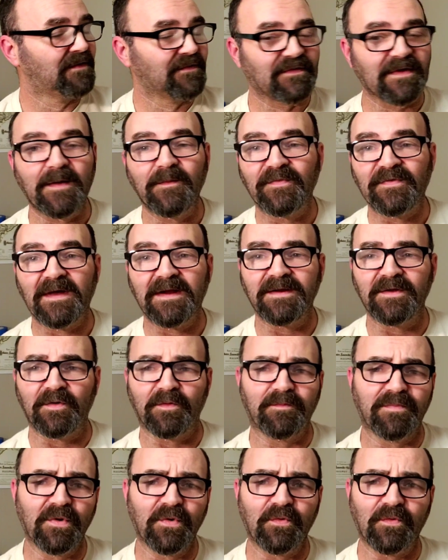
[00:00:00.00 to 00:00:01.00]
Same as that
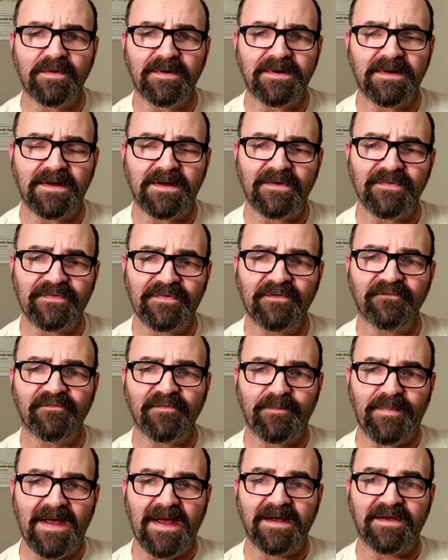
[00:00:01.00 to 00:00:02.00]
little blue and
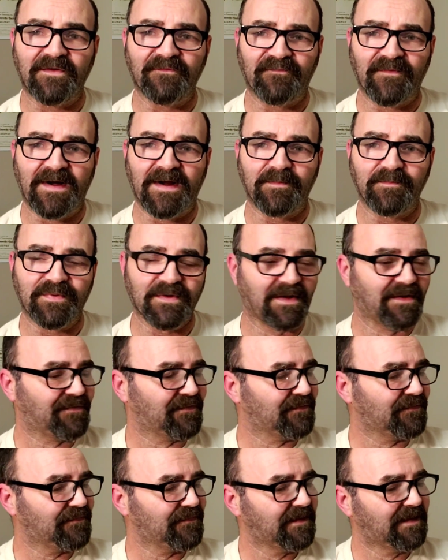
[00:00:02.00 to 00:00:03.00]
silver pack you find
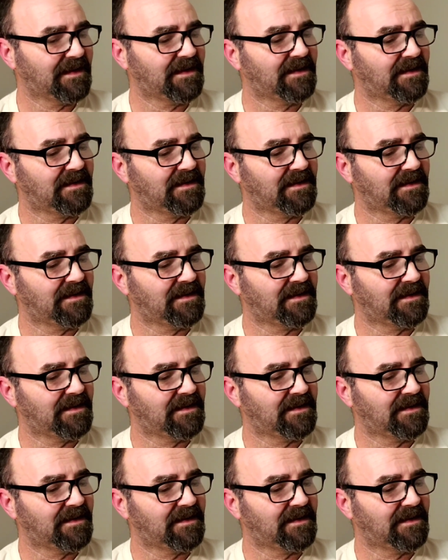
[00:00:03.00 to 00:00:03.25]
places.